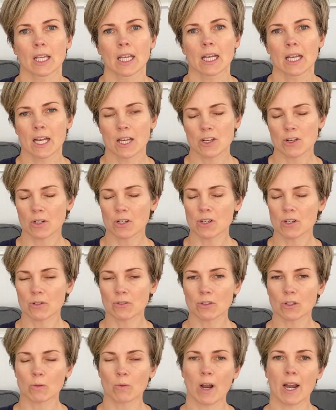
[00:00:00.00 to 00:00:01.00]
And you can
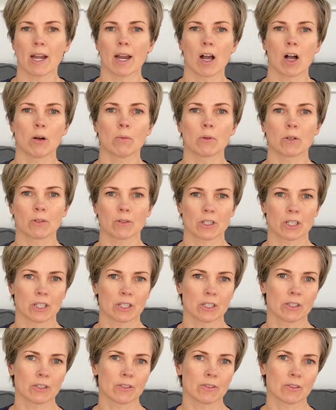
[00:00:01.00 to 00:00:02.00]
use your right elbow
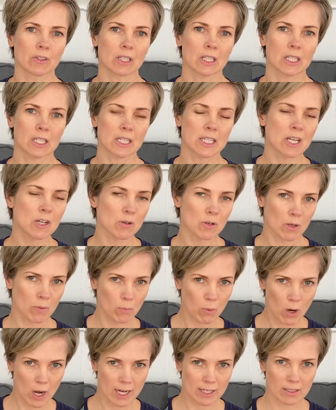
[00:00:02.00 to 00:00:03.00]
to continue to
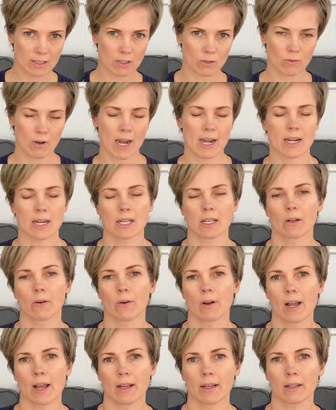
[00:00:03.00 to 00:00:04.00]
press the right knee
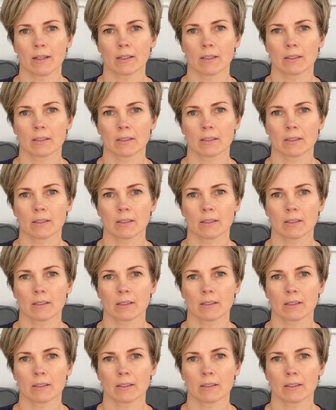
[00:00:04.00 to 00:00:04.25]
away.